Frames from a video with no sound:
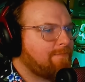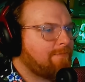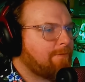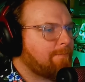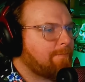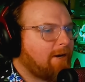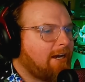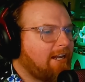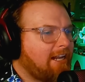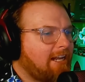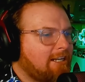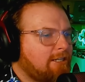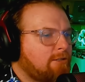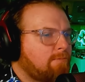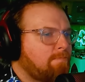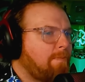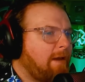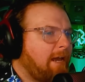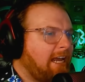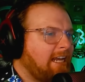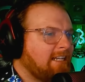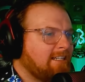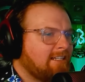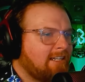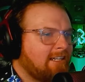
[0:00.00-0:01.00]
But it's
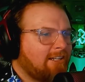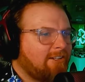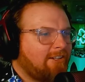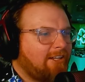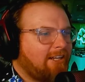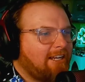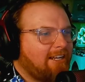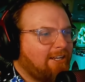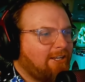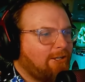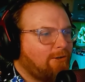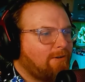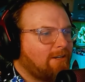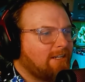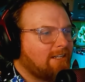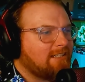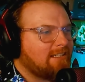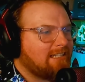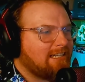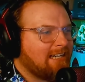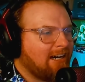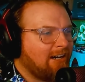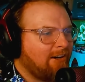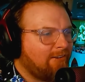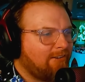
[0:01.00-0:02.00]
basically, you could
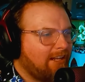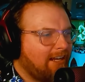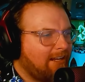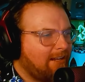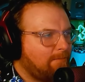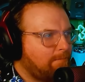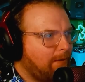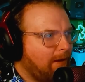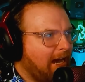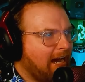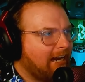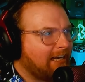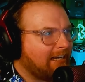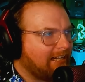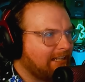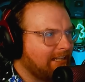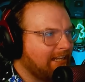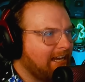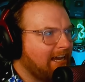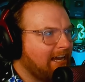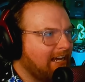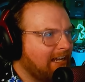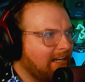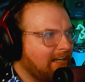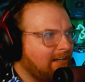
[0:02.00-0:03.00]
tell that back
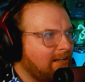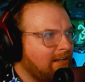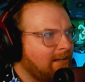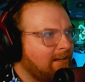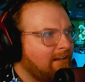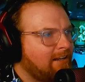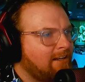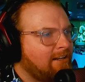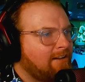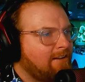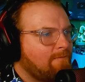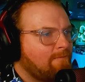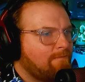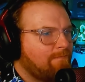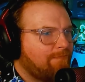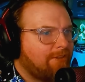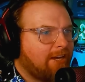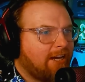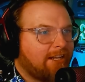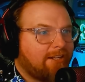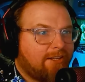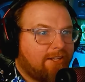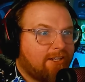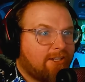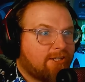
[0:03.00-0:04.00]
then
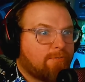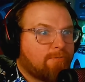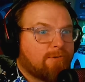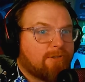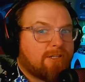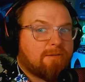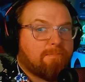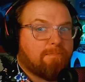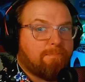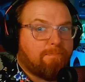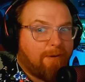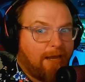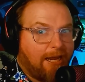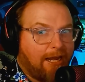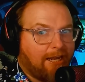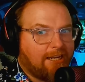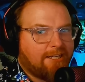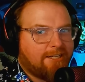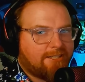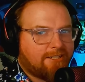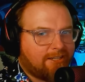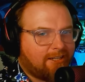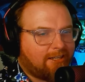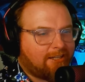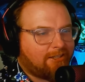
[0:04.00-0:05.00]
that this was
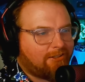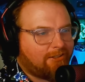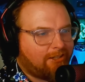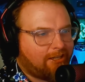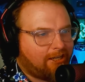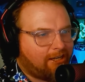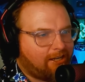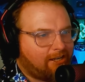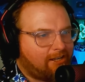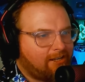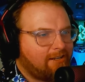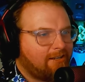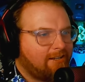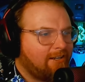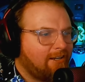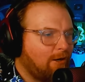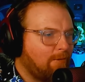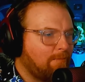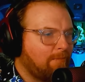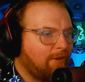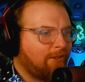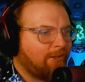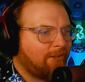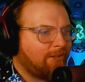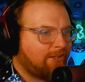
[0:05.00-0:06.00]
basically a
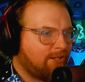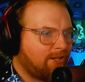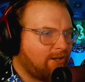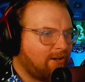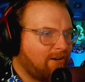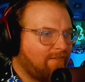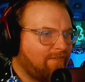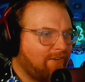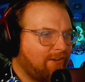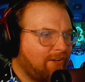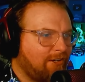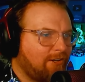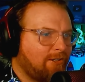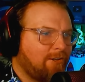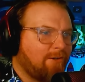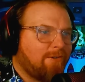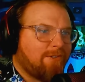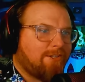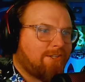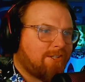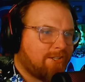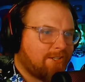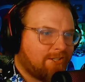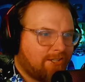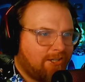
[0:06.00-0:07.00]
military vehicle
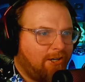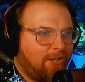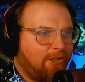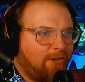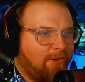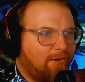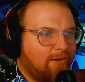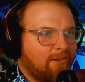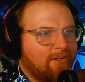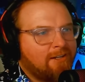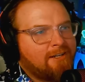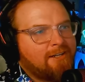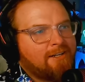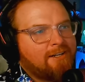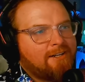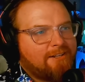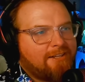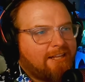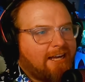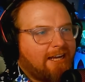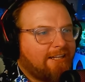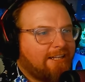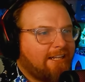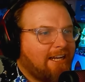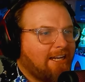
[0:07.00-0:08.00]
still,
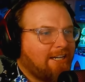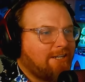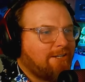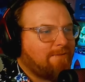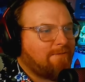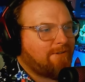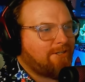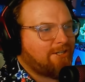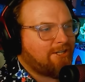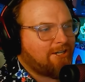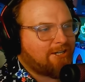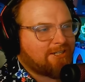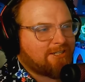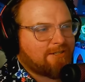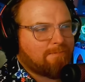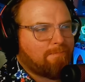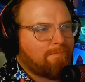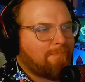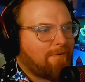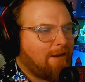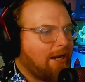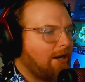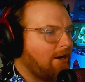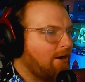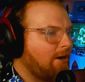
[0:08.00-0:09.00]
that they just
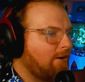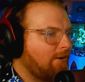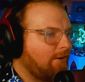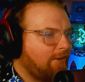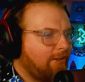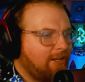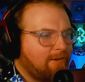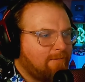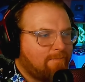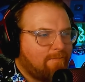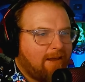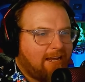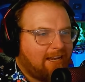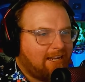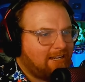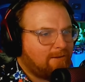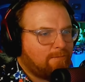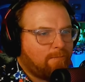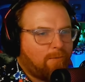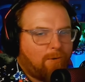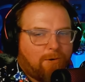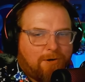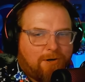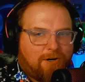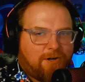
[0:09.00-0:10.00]
barely made
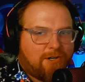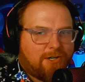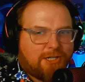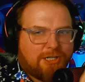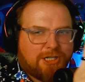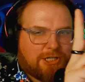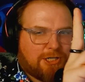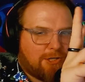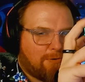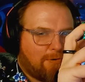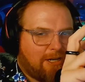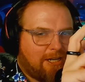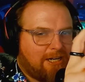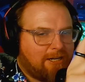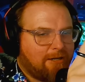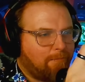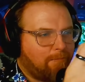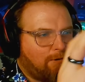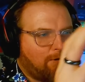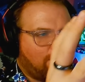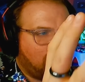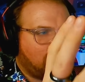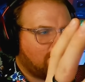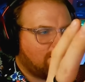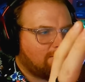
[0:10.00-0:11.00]
more
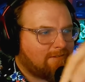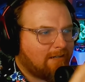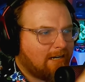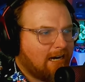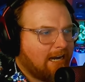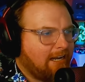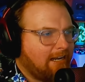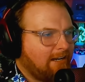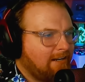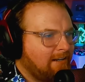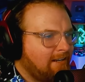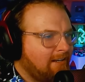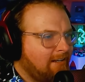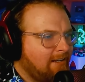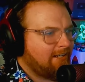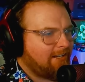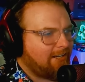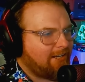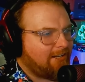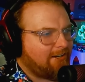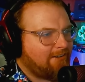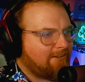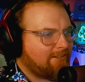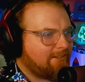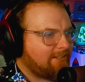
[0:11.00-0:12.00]
streetable, right?
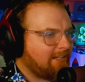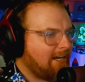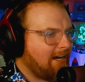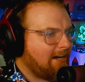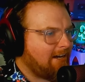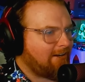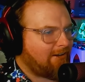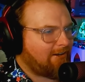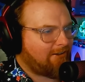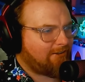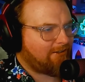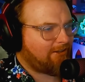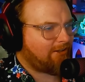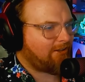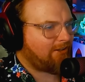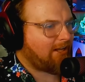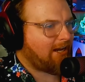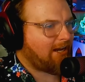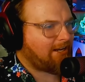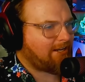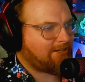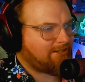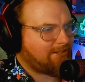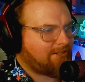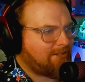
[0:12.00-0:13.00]
You know, it's got all the
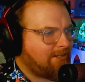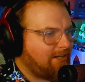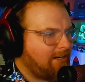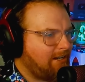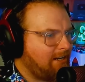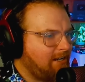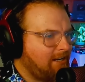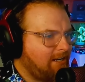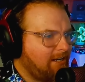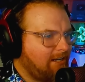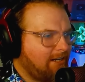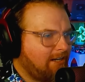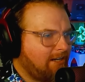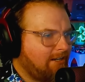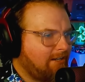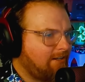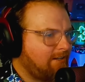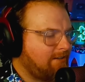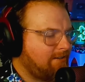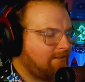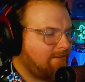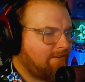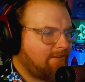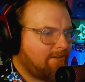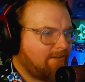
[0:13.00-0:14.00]
lights you need
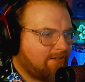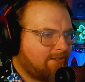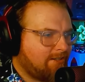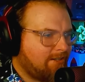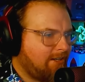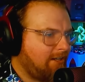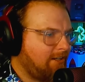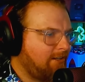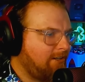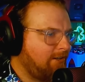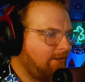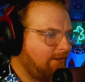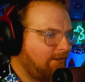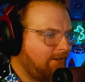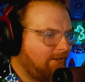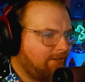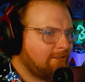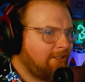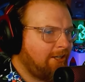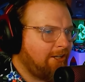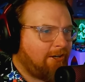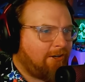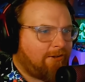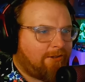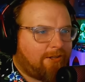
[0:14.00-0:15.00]
and the signal,
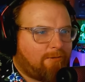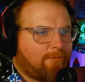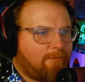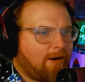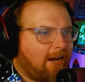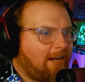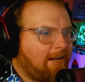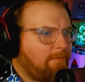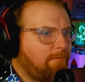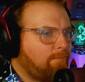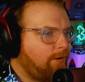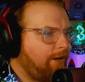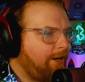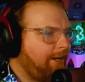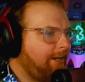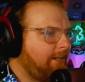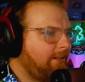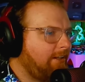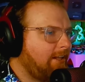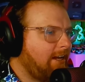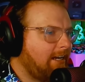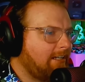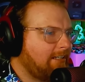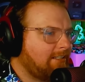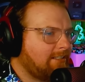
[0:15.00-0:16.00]
you know, the right brake
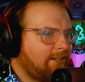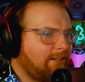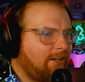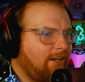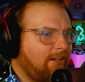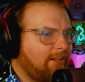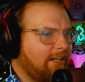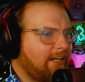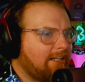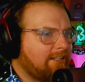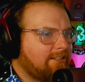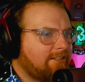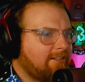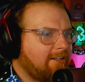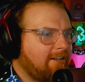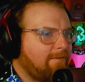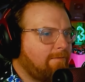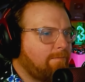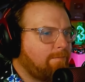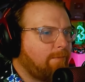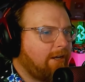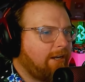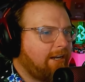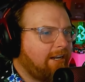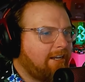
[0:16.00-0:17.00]
lights and all that stuff.
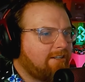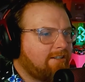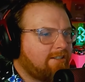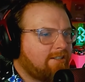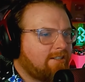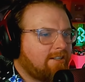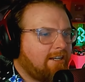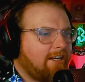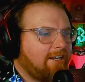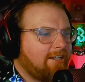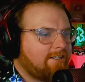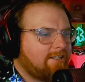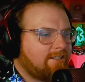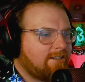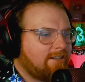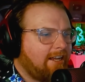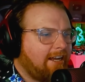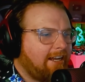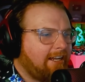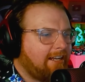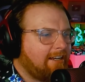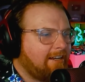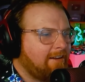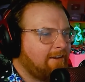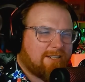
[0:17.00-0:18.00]
But it's
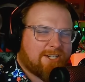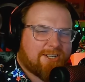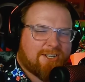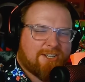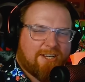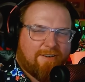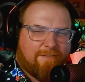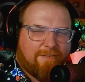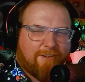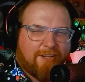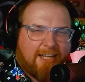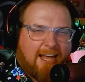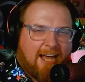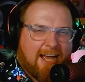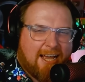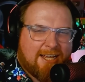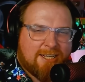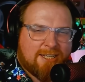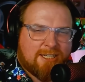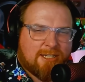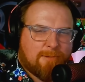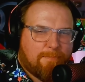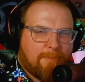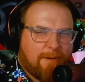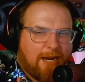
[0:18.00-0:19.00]
like
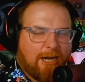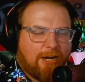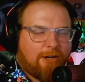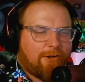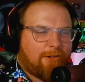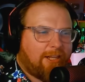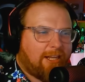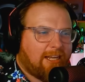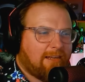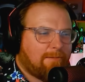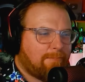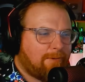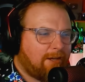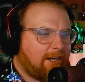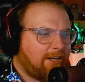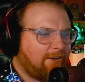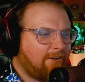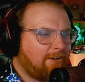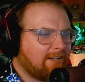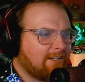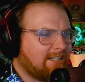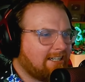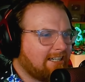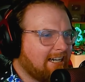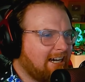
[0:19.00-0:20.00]
civilized barely, but you
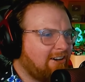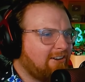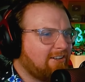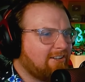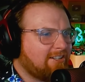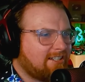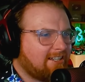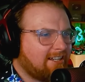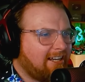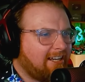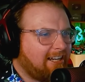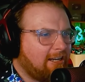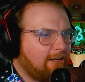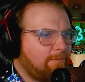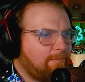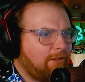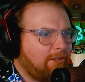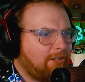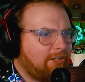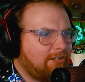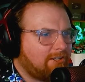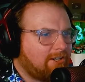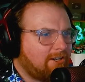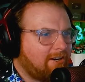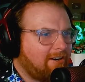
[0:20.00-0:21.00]
could tell it's like a
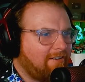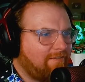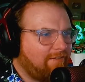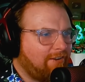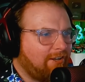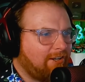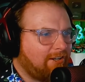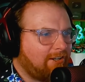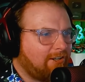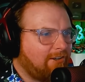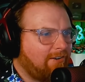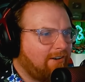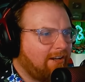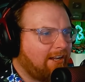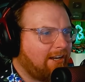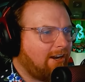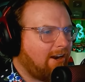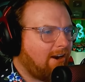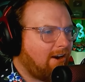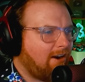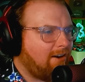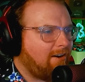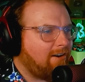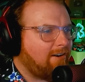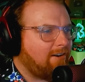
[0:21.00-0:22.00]
military vehicle at
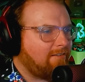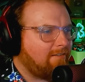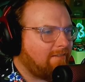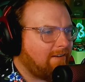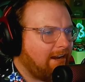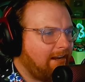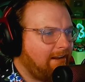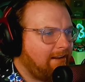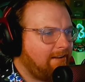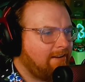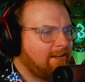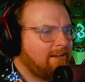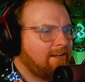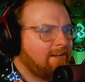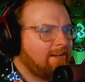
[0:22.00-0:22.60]
heart, right?